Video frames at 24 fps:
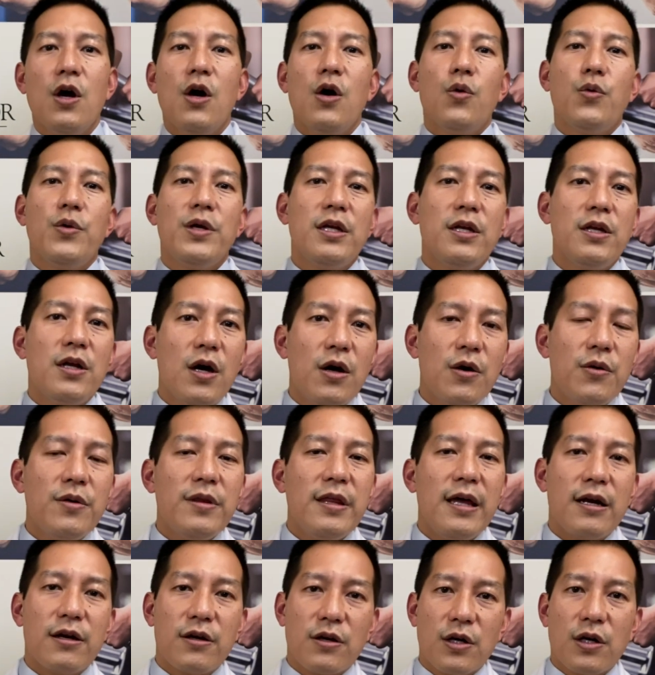We know
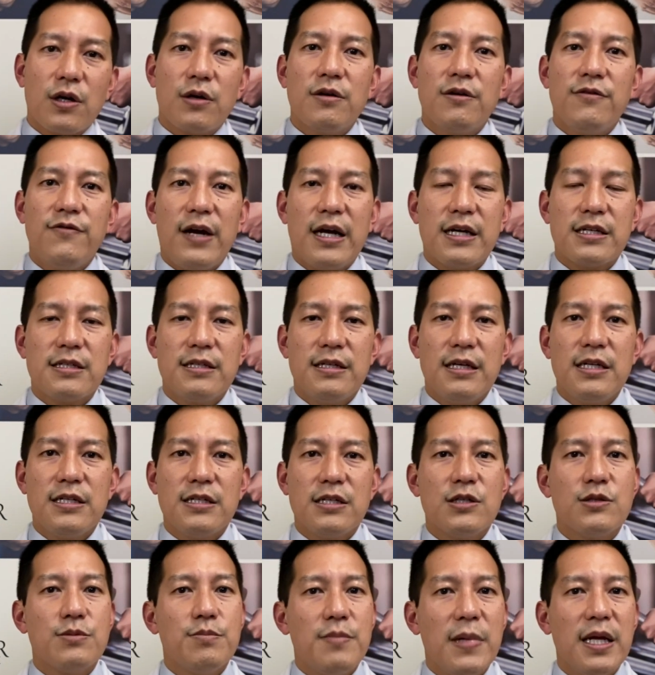that our current
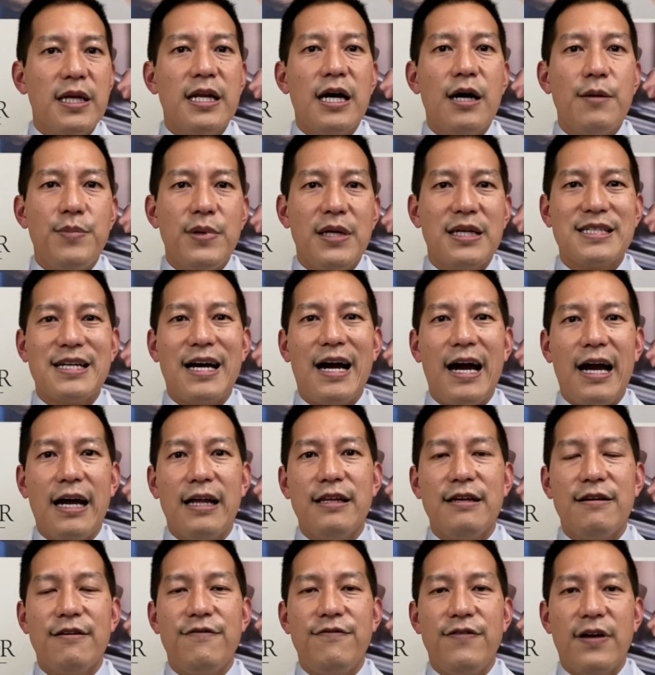vaccinations may not be as highly
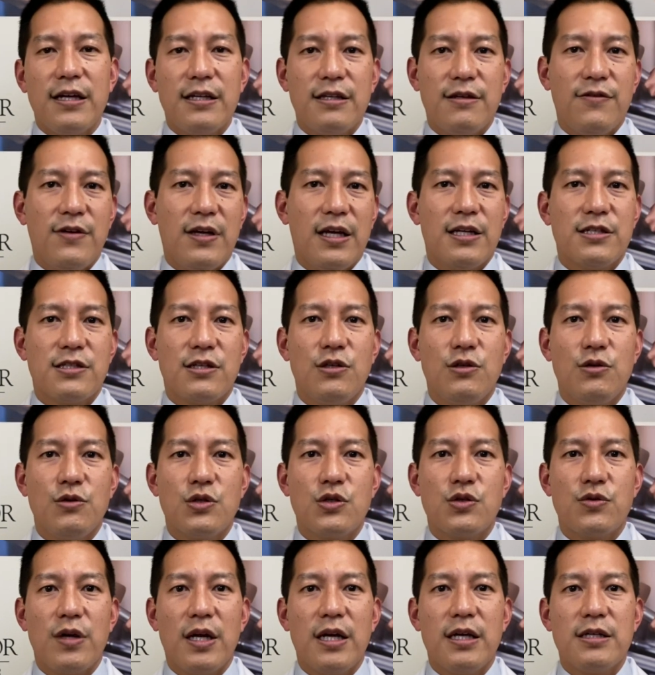effective against the new
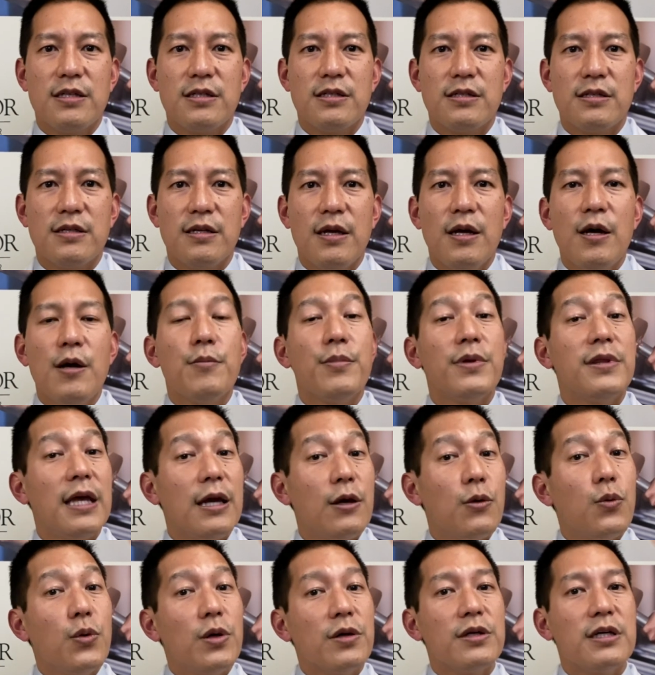strains, but they
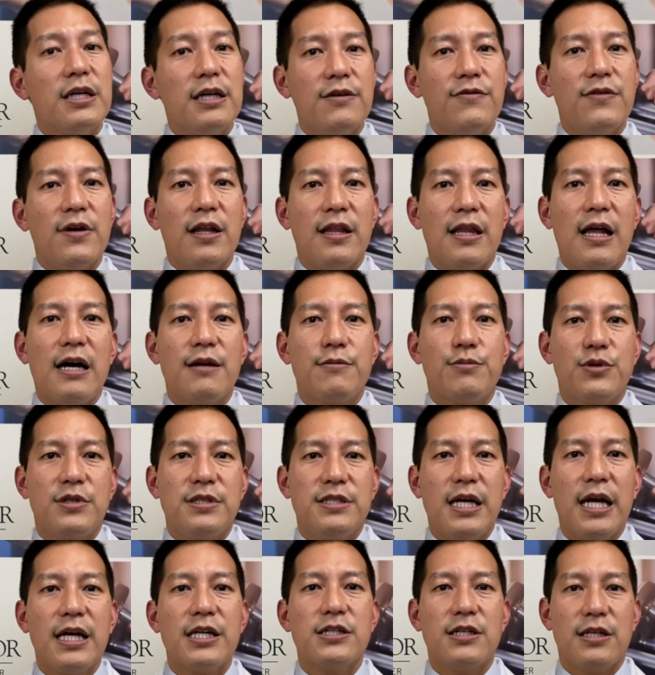will give a lot of
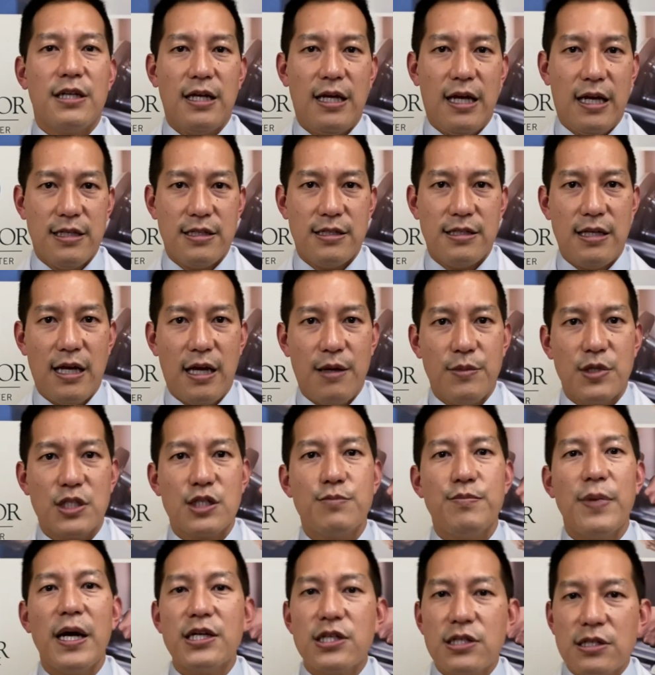protection against them,
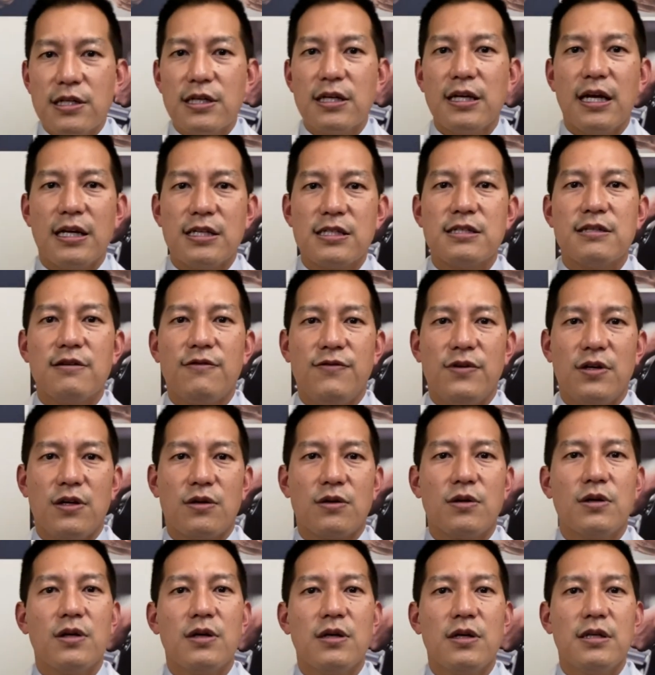especially against severe
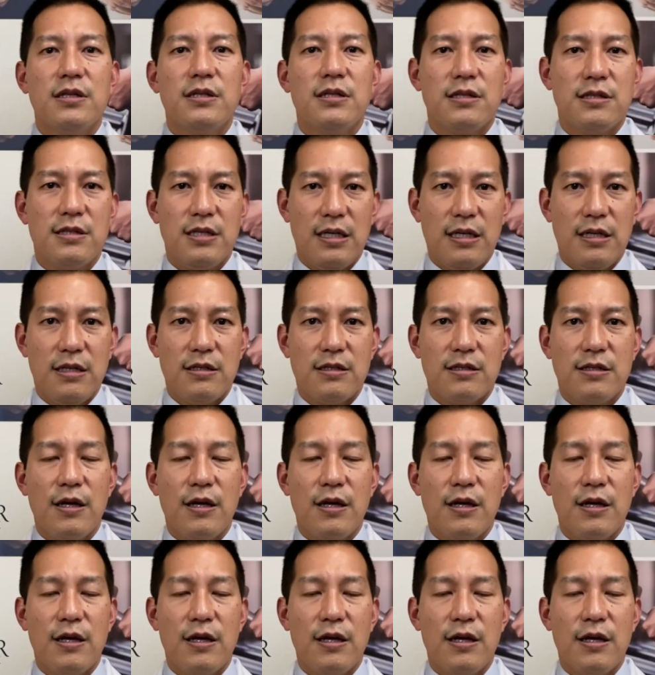disease,